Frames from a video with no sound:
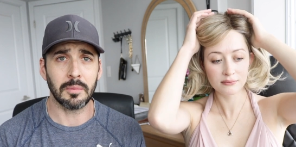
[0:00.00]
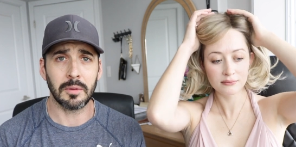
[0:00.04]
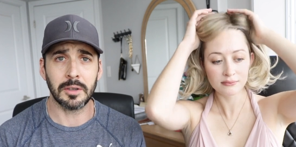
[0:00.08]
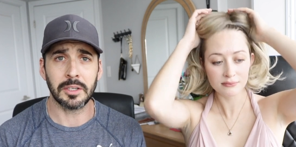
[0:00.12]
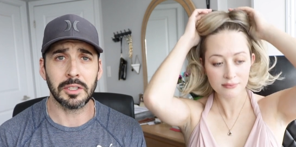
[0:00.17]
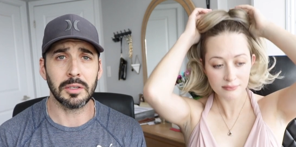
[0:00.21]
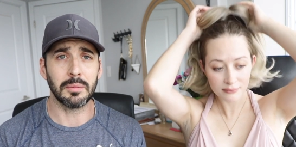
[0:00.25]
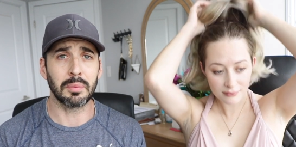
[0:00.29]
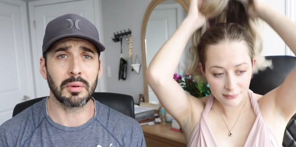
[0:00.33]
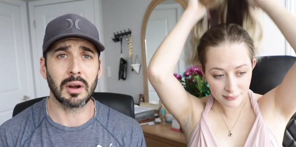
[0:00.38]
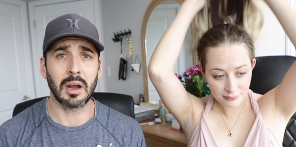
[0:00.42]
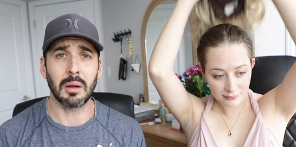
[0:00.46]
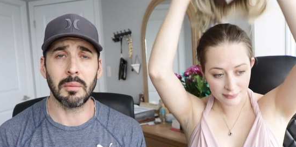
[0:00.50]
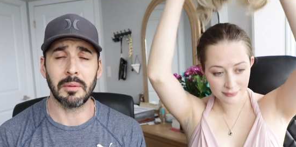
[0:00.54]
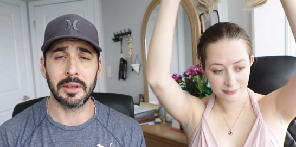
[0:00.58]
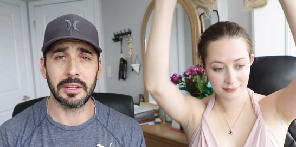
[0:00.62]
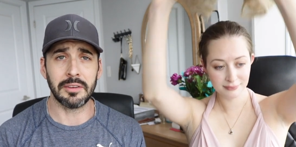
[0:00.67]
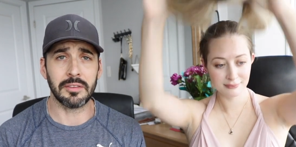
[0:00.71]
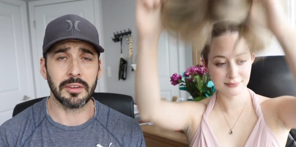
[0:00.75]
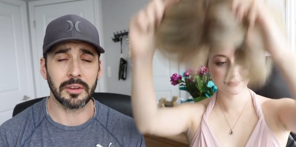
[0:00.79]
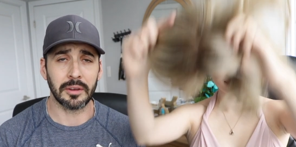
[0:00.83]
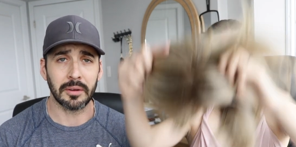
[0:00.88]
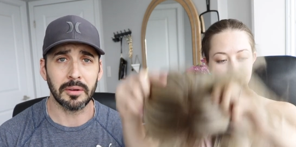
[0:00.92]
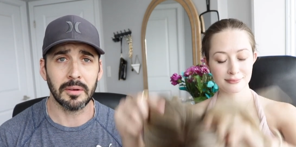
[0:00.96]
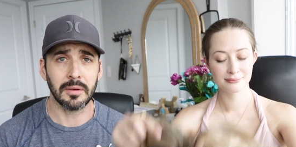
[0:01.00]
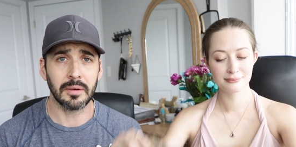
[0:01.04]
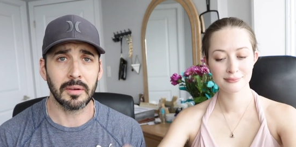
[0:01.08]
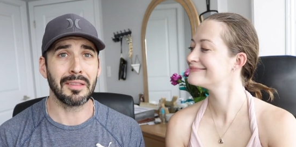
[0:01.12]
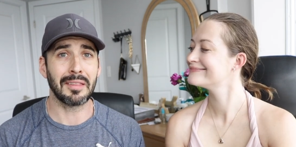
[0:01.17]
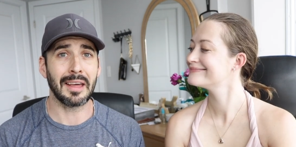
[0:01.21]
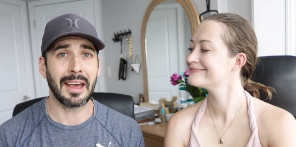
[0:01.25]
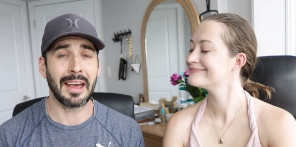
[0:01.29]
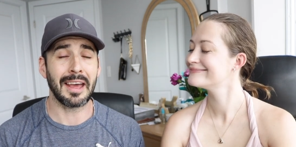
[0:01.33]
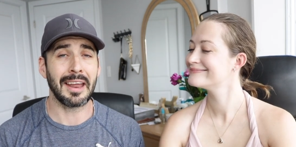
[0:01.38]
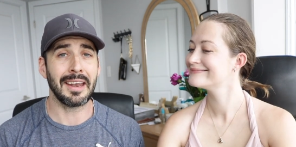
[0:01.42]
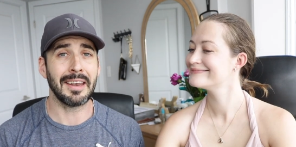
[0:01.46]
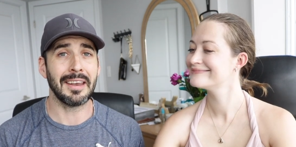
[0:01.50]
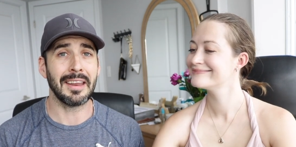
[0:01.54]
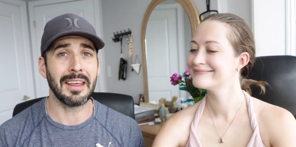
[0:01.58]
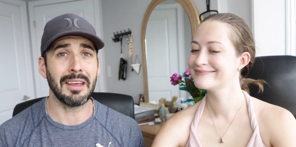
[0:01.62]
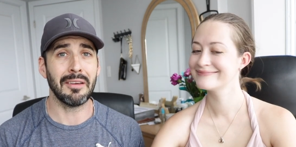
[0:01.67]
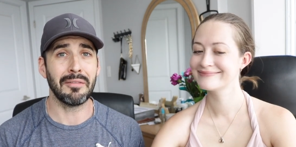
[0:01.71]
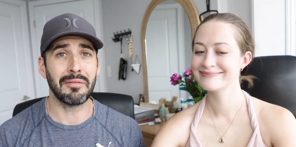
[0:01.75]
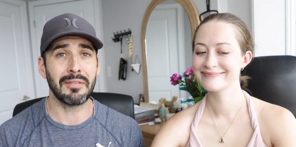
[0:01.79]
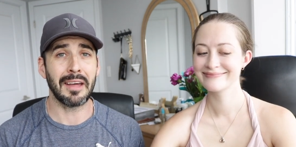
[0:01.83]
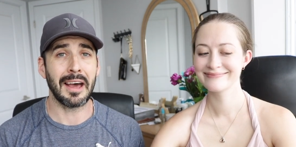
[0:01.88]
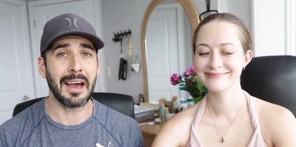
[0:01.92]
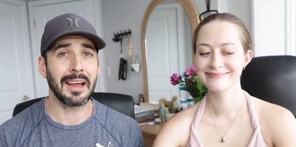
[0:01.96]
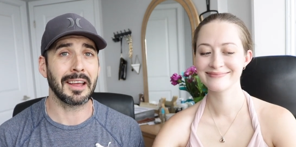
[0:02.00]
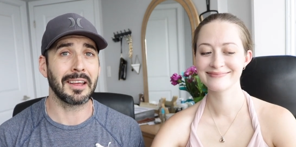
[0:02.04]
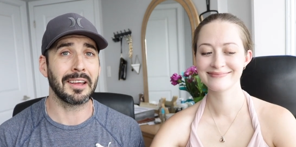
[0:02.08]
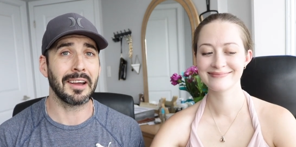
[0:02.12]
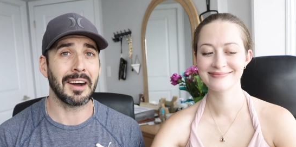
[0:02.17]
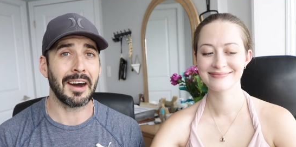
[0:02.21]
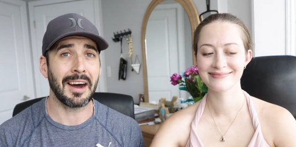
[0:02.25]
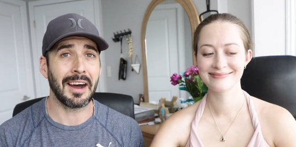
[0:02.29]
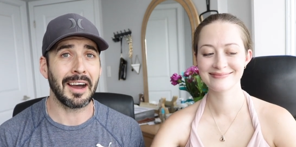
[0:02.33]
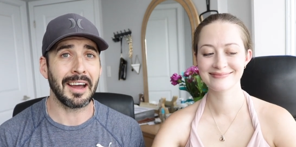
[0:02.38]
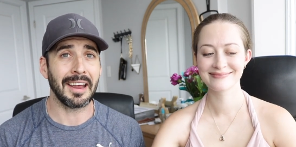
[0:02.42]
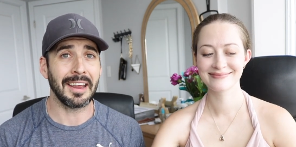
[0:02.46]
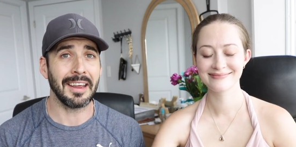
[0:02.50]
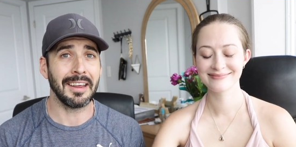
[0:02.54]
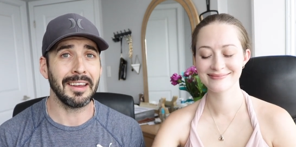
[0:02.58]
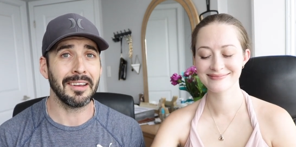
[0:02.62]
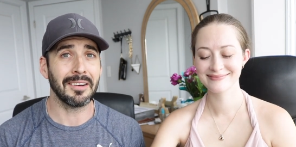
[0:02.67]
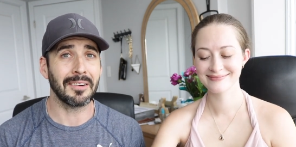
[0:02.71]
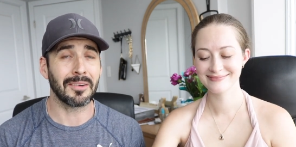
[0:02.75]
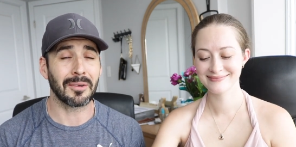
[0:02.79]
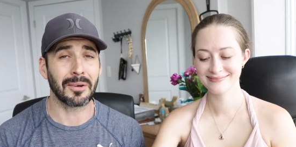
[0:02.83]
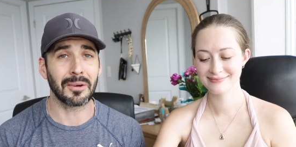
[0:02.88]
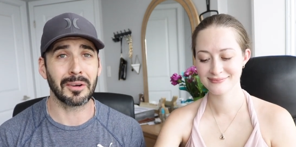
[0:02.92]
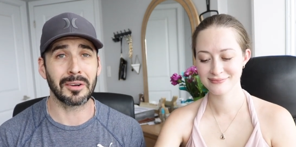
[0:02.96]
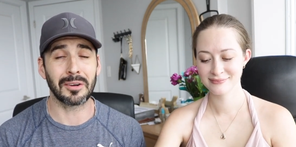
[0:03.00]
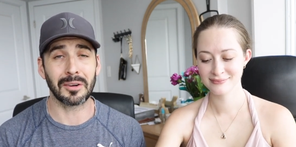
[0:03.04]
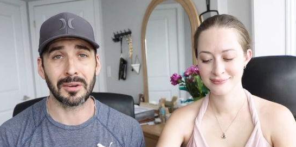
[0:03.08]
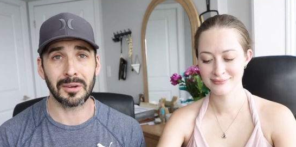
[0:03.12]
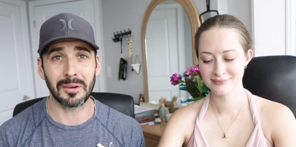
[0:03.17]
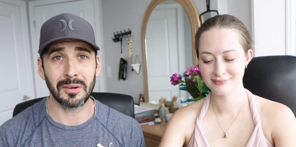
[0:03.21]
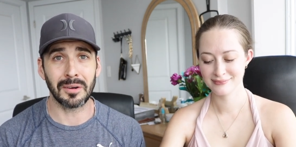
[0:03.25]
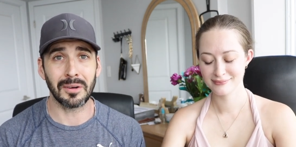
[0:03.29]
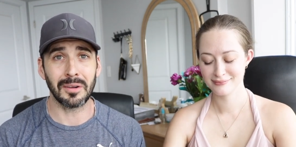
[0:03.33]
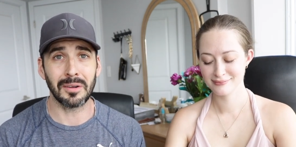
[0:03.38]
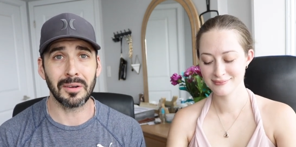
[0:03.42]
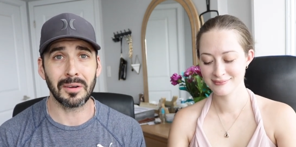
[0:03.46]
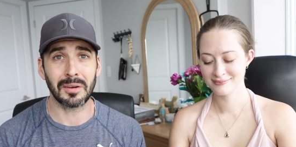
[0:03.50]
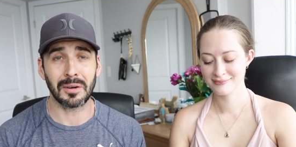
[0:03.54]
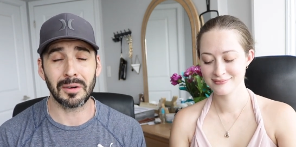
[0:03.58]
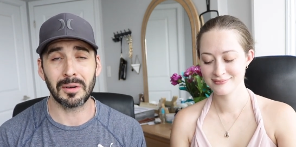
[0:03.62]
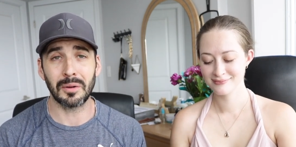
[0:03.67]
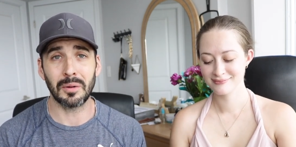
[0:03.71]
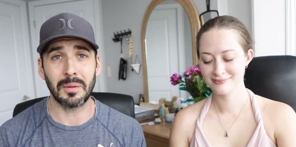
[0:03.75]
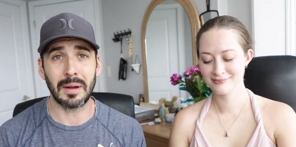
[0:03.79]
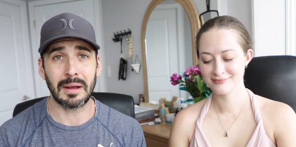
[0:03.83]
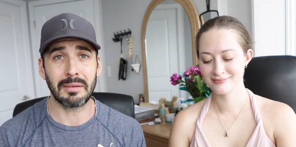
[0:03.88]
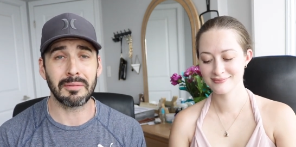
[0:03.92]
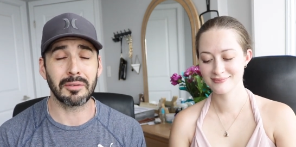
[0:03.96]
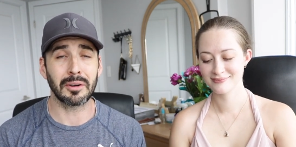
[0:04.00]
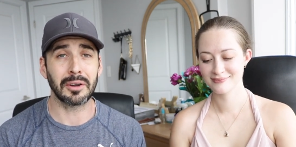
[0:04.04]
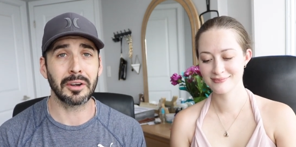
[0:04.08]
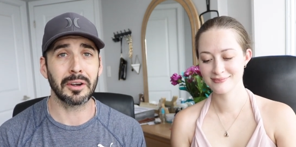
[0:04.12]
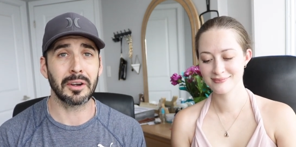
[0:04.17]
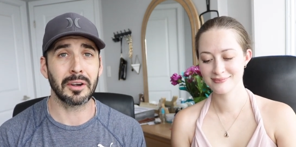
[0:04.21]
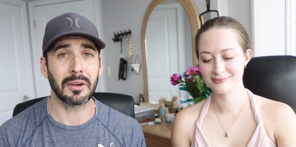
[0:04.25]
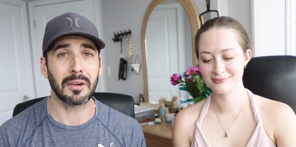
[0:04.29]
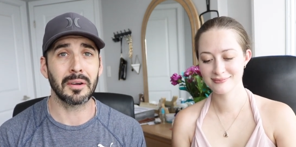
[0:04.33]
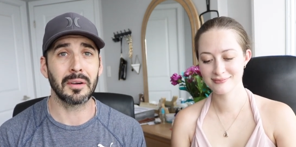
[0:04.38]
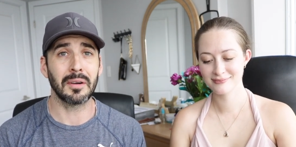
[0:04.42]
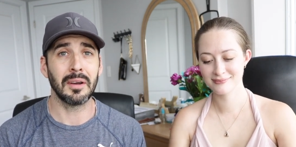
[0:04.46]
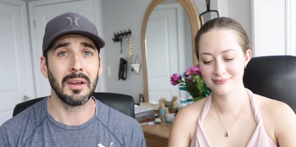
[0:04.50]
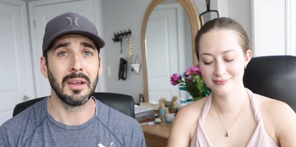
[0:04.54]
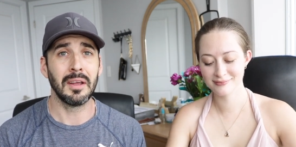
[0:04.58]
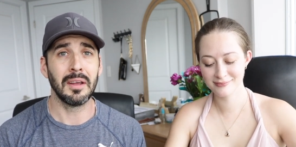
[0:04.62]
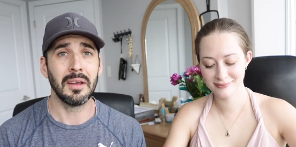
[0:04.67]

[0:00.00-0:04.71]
Speaker 1: which you probably do, then if that guy or girl or whoever you're